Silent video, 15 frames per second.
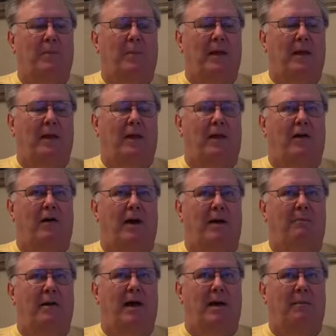No,
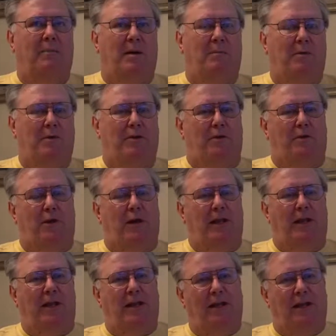I'm number
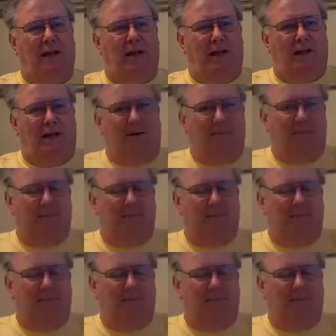three. I'm